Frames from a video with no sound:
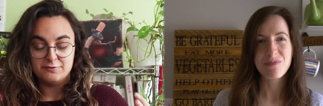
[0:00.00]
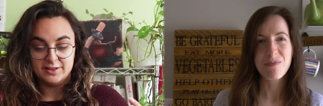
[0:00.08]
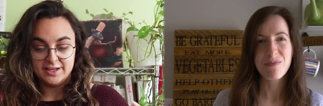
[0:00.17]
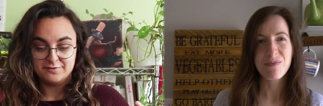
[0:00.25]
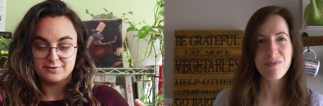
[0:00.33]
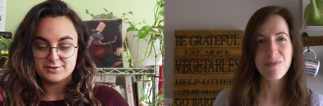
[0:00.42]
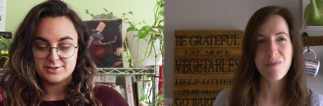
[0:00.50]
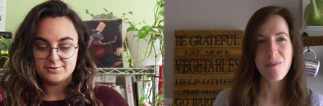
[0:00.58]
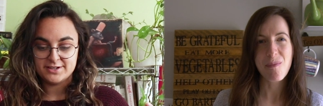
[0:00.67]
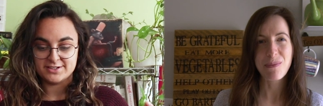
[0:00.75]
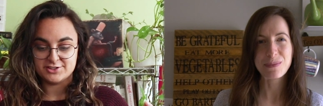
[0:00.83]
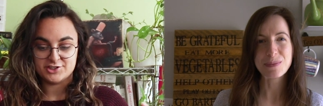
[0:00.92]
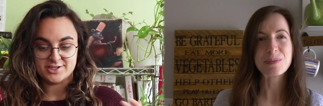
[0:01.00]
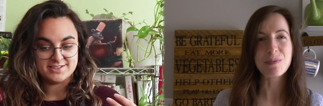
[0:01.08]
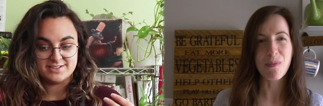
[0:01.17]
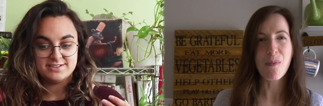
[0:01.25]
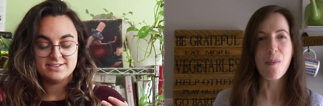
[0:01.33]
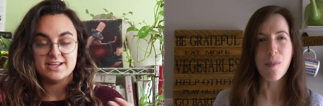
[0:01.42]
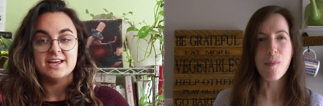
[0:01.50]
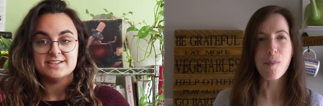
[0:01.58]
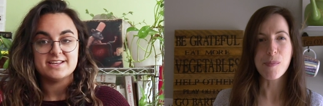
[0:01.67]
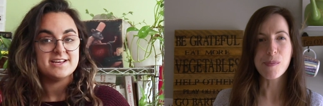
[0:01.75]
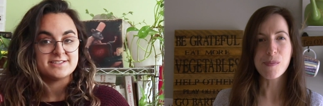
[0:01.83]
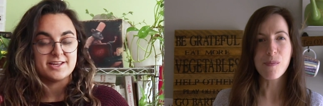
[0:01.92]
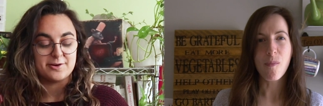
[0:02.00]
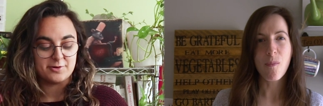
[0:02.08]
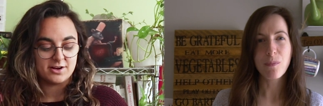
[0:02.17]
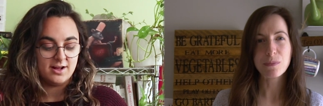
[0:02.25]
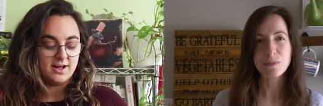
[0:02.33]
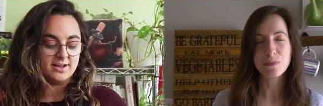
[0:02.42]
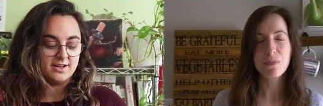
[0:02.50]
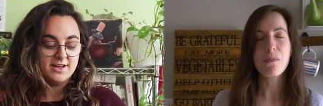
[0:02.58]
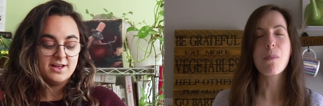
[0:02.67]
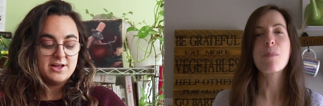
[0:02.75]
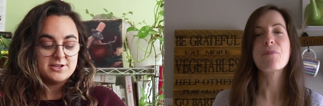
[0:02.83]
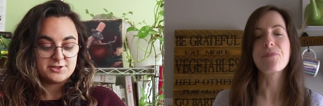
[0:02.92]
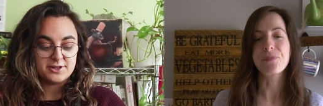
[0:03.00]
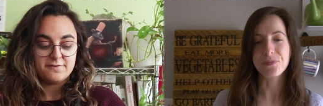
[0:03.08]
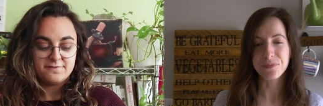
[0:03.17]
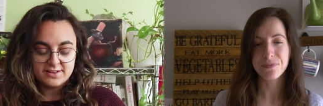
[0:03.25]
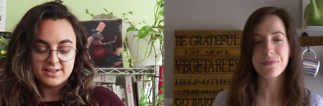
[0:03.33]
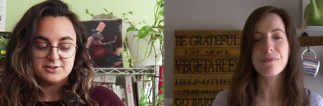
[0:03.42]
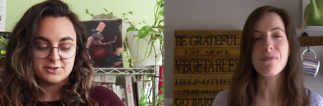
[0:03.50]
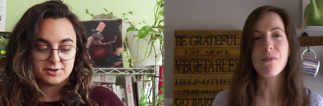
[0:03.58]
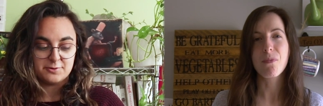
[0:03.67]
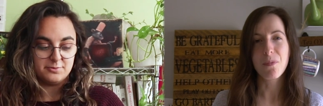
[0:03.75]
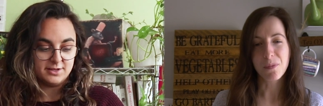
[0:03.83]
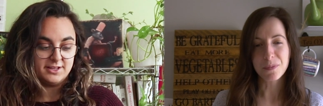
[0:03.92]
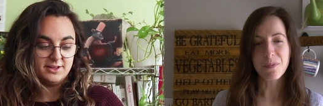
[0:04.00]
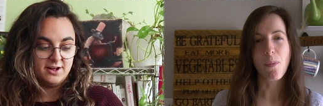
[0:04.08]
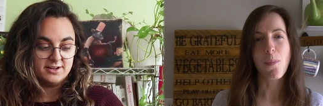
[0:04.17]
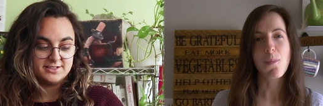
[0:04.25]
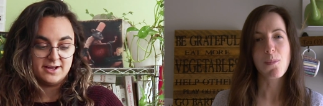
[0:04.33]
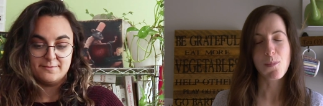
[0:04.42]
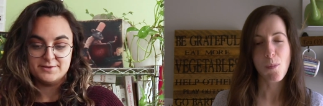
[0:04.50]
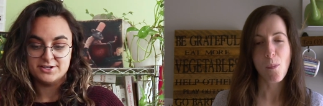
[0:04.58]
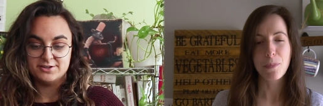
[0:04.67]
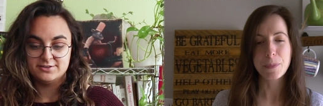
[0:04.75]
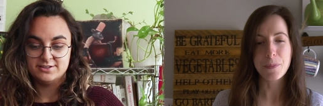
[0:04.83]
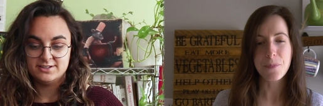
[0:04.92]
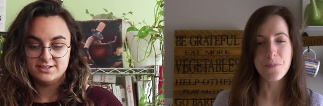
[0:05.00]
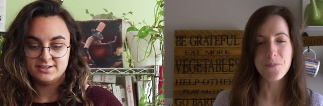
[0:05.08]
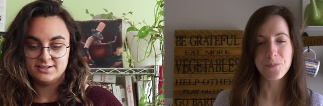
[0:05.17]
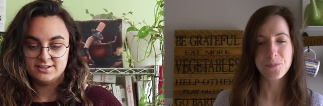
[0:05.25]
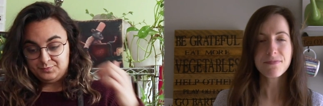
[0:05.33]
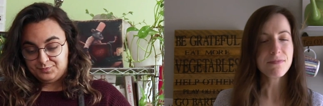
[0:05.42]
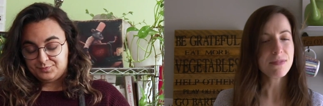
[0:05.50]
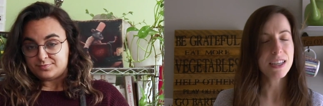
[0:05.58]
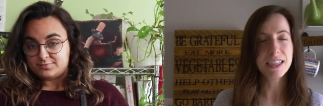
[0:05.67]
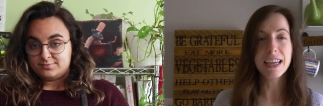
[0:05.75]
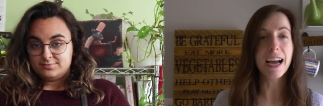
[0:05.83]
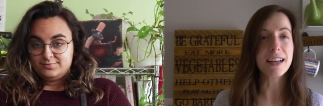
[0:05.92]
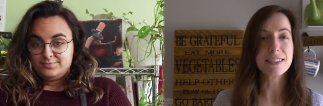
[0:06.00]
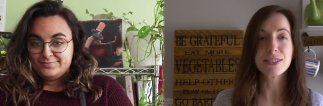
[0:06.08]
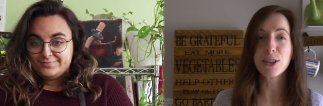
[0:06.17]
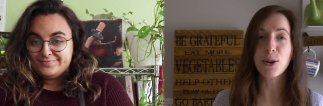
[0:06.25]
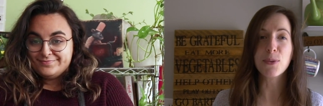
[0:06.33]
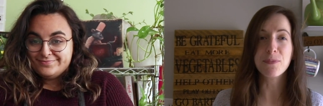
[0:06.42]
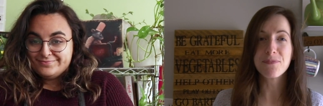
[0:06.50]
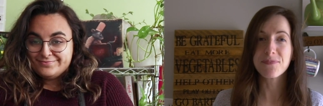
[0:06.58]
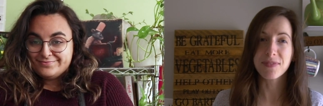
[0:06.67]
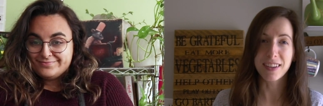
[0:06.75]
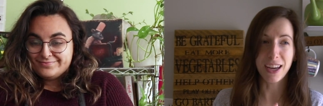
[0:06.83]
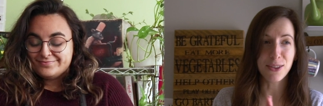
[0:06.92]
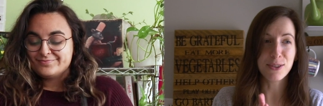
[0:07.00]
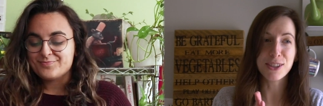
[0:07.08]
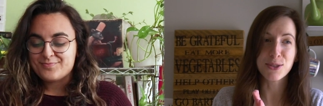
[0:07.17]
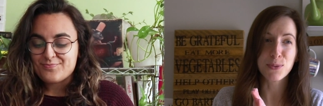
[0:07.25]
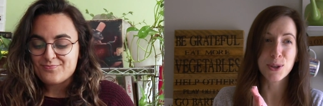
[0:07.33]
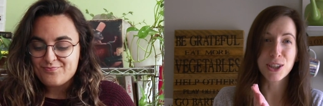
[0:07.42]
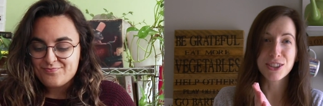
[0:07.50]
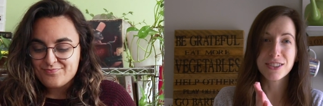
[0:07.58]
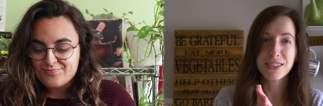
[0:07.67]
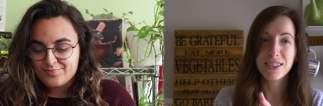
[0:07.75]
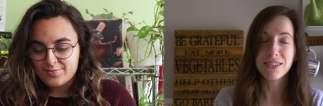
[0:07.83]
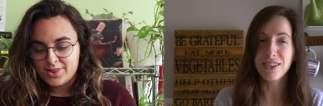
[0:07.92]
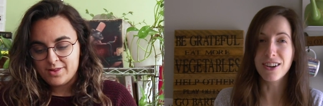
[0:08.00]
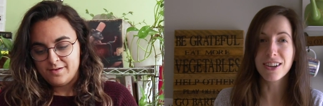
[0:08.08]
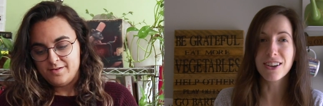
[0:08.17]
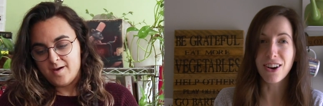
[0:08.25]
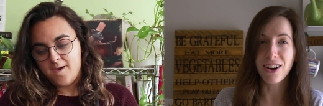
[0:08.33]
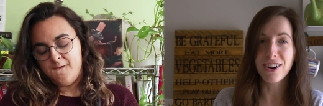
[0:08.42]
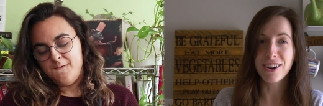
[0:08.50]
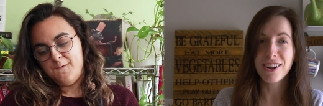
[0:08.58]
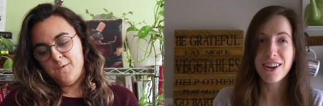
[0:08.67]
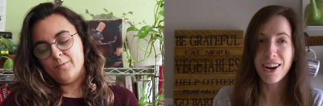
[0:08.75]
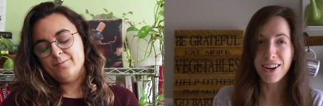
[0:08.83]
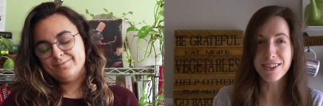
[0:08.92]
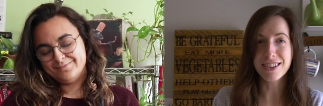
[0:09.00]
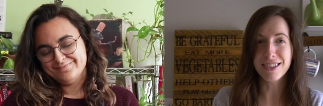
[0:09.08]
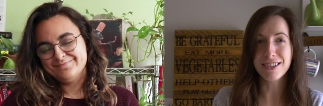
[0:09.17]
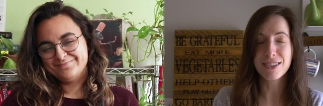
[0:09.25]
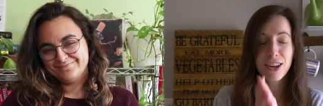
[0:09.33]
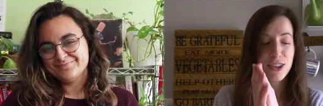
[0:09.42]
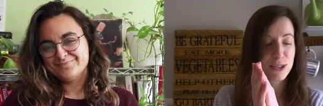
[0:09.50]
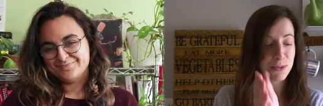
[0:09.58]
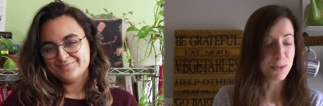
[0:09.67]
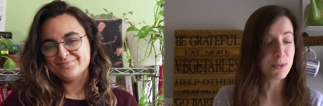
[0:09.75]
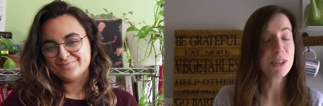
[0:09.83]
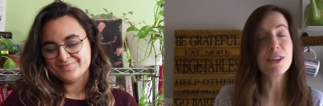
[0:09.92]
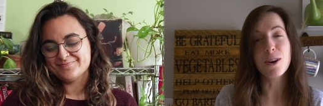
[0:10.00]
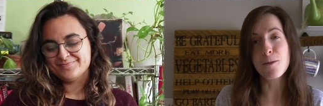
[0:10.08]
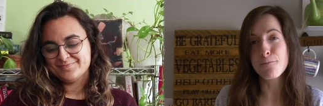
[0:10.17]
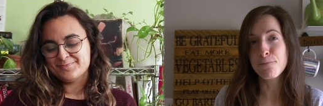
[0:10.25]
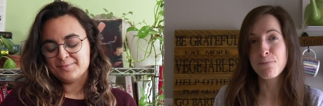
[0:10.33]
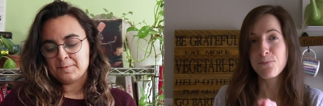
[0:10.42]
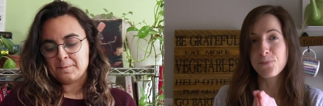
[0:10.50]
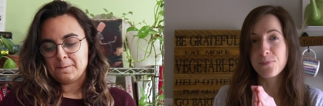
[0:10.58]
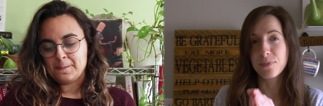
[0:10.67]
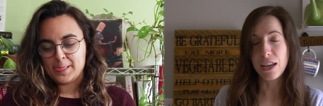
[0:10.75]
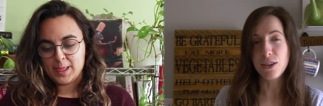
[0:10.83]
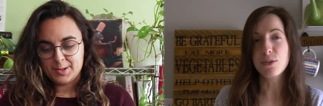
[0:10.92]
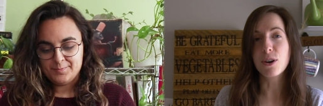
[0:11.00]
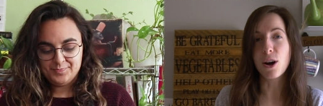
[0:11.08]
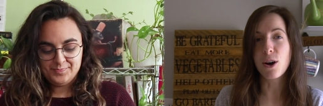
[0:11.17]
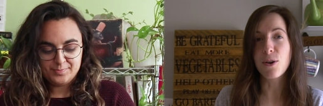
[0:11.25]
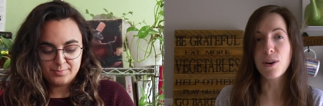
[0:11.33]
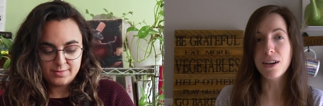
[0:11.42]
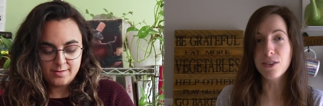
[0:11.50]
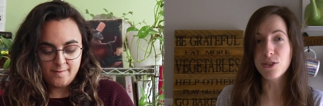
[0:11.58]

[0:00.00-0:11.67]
Speaker 1: flavor to it. It's just it tastes like ricotta. So the filling took a really long time too.
Speaker 2: Yeah. So Catherine has worked long and hard on these. So we really hope that you go and